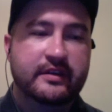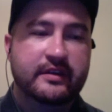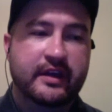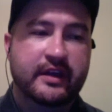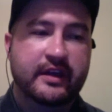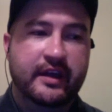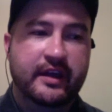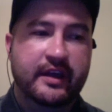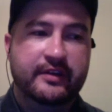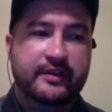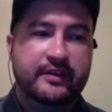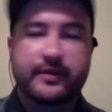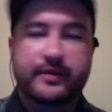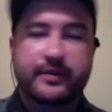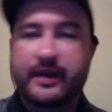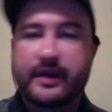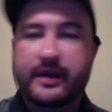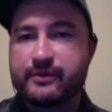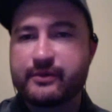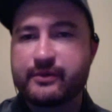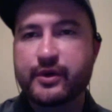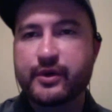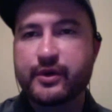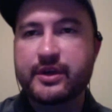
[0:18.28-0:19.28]
and you
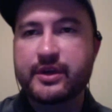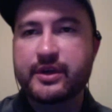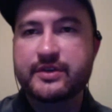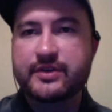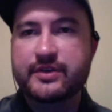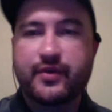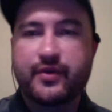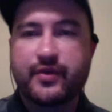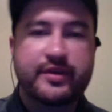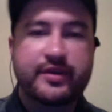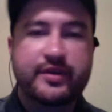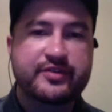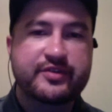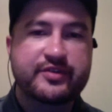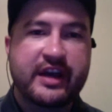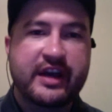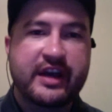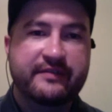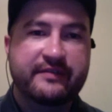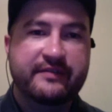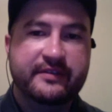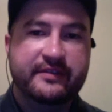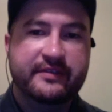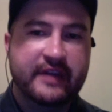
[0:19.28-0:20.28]
have a rookies only
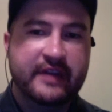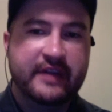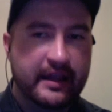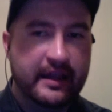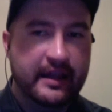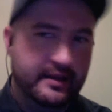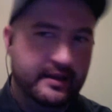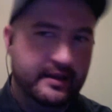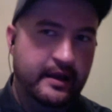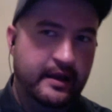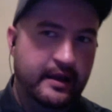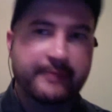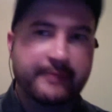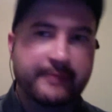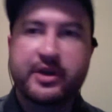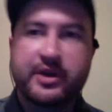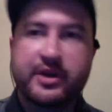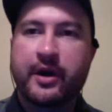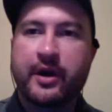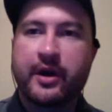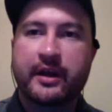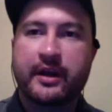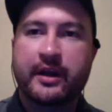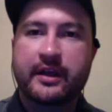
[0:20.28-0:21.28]
draft, I'm
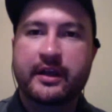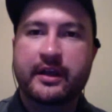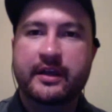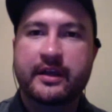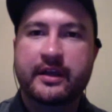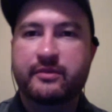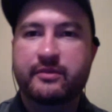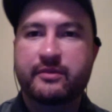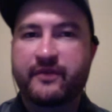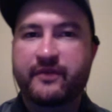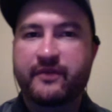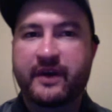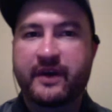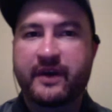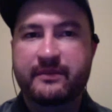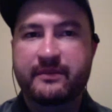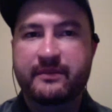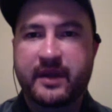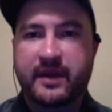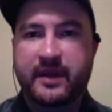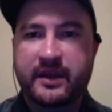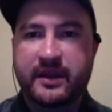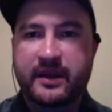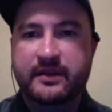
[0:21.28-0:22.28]
targeting him. If
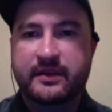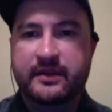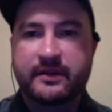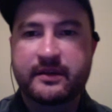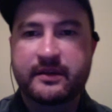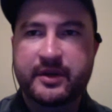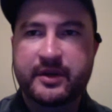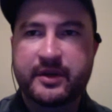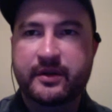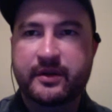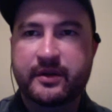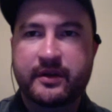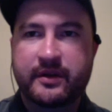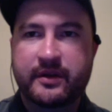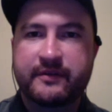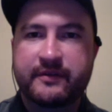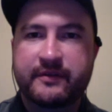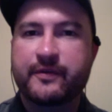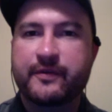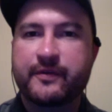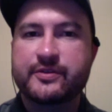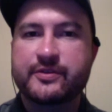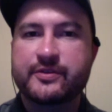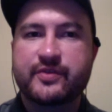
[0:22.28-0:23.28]
I'm in the middle of
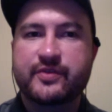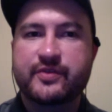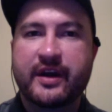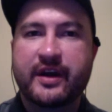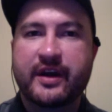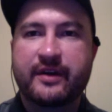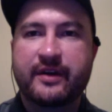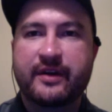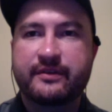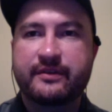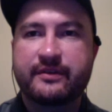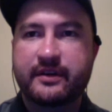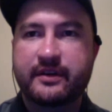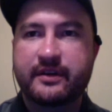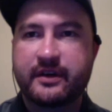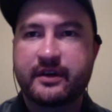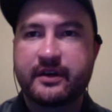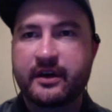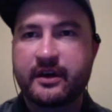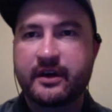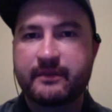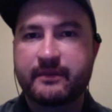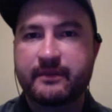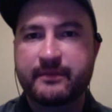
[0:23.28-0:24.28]
the first round,
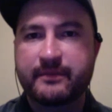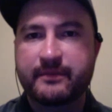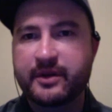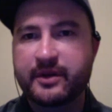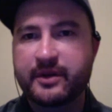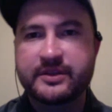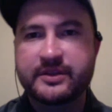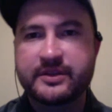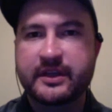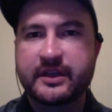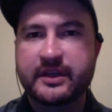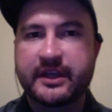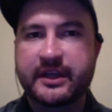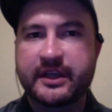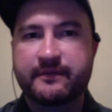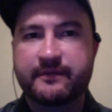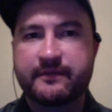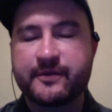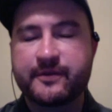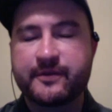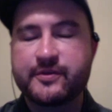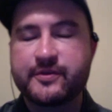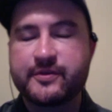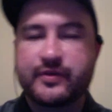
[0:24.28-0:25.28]
middle to late
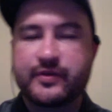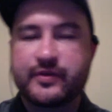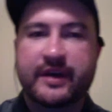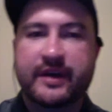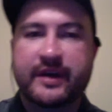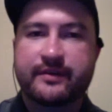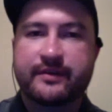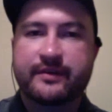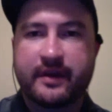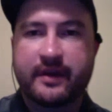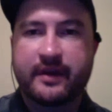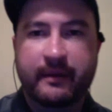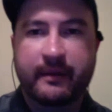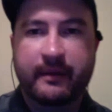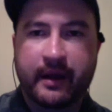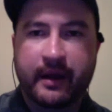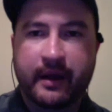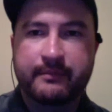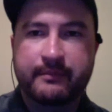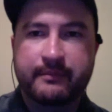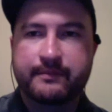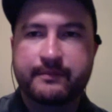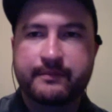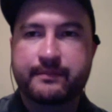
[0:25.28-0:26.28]
first round,
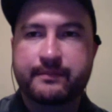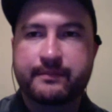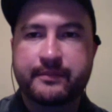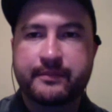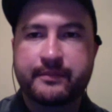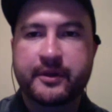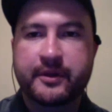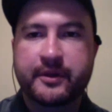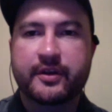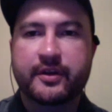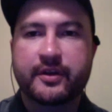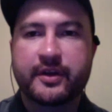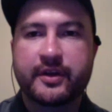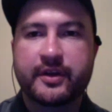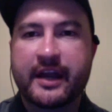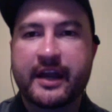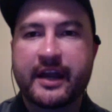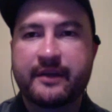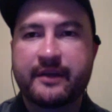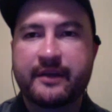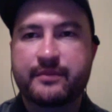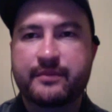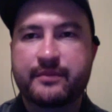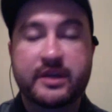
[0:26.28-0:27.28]
I'm going to look
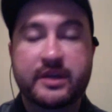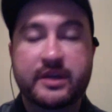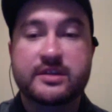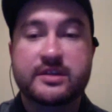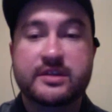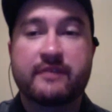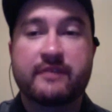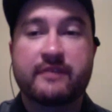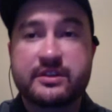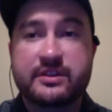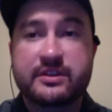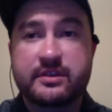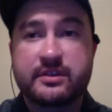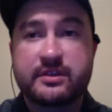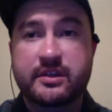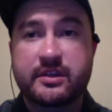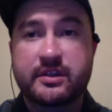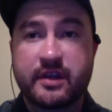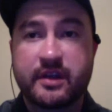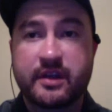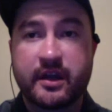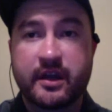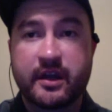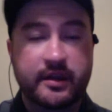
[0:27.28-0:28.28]
at him because
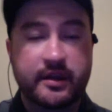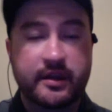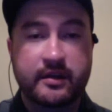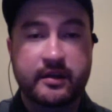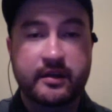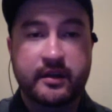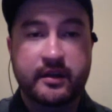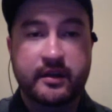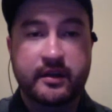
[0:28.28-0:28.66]
obviously that